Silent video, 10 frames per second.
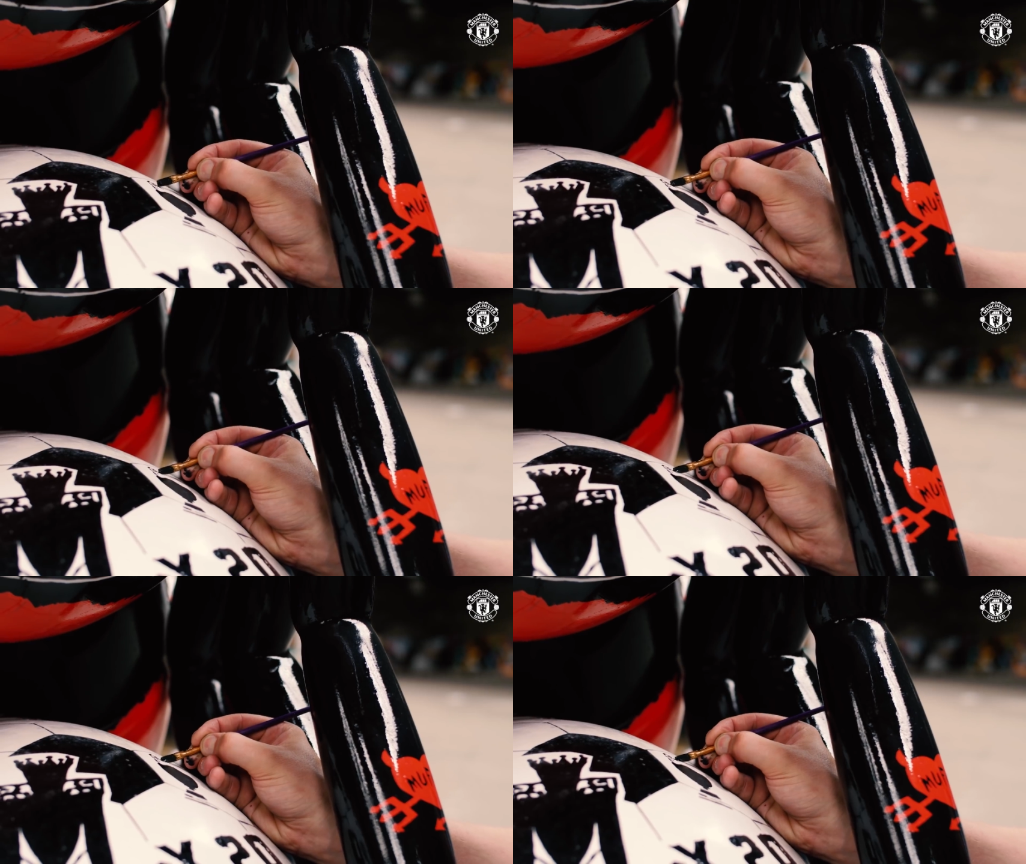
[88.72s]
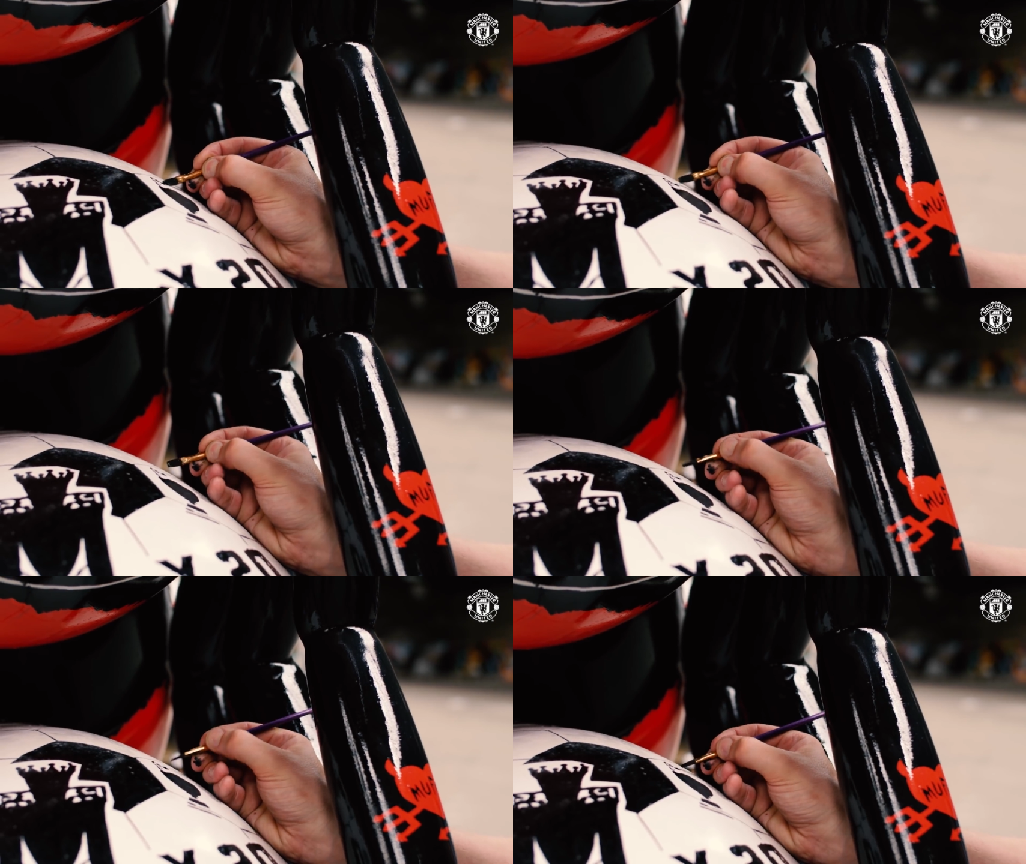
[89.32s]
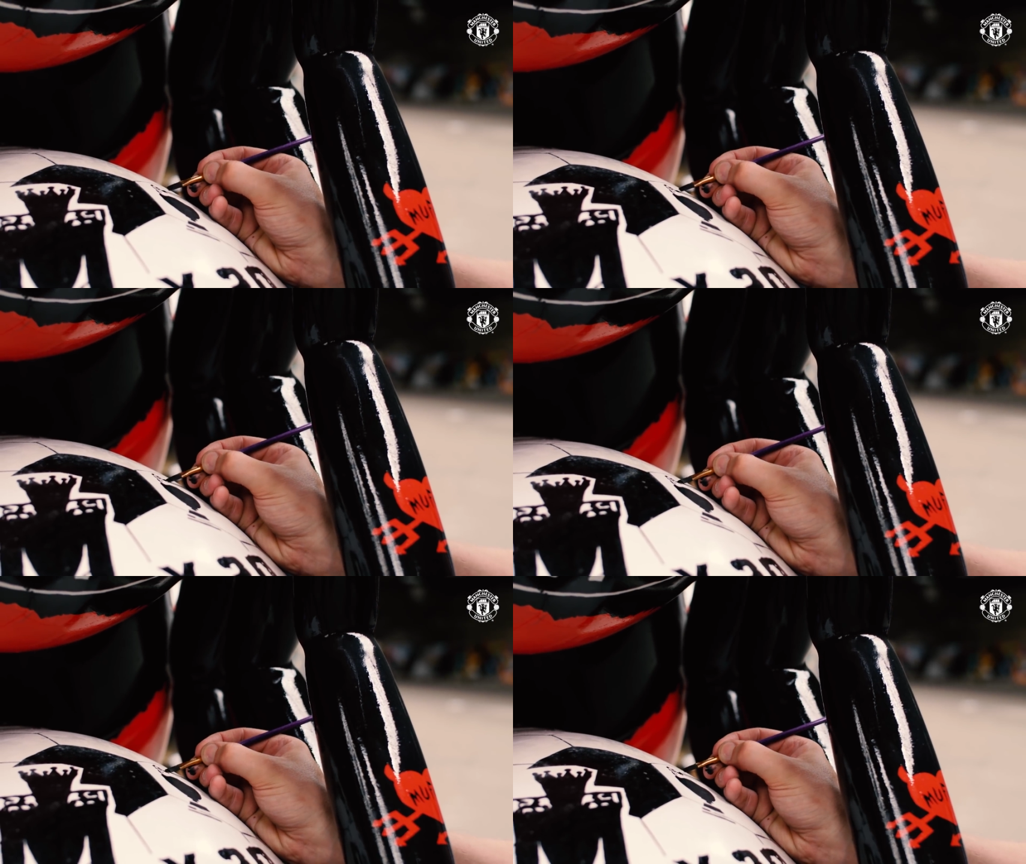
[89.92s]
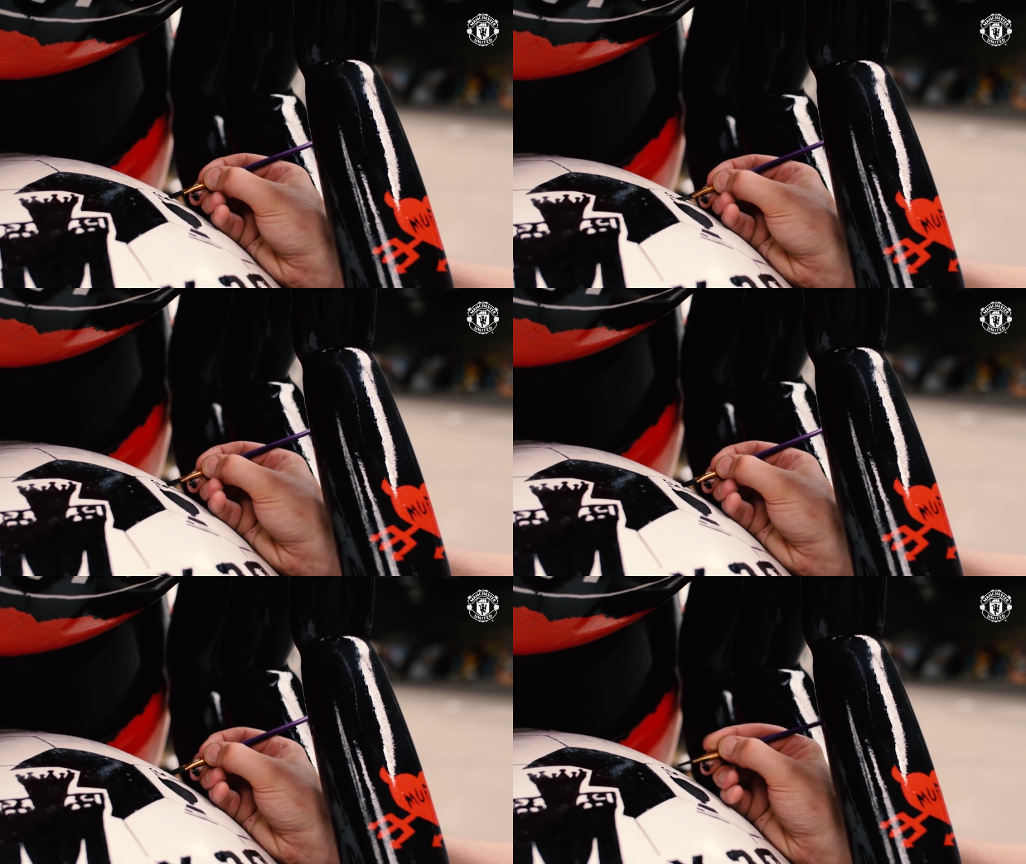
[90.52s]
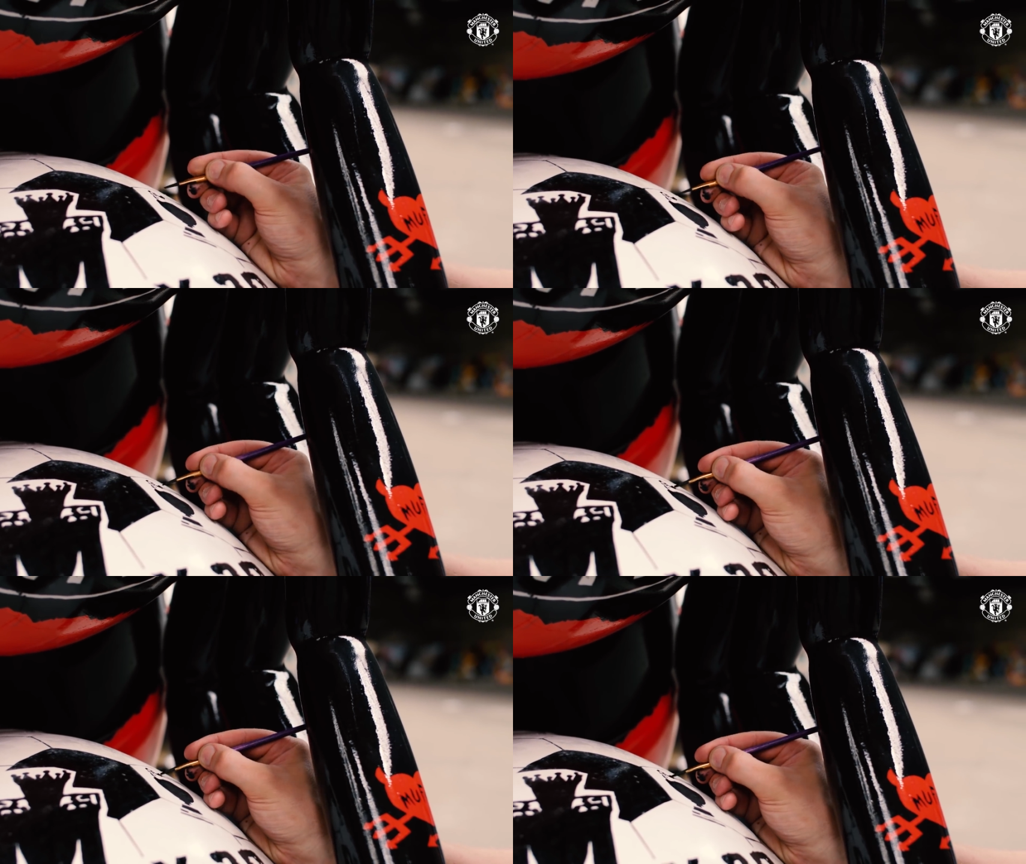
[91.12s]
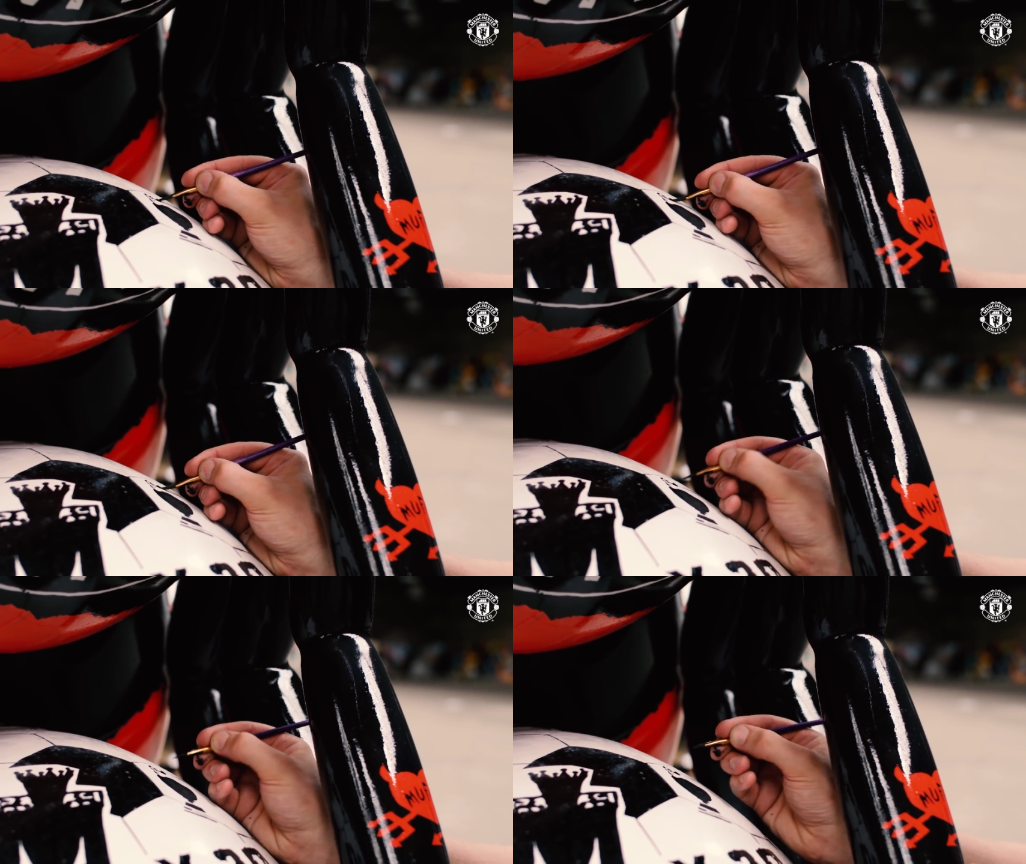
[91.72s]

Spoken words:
No face is visible, so there are no lips to read.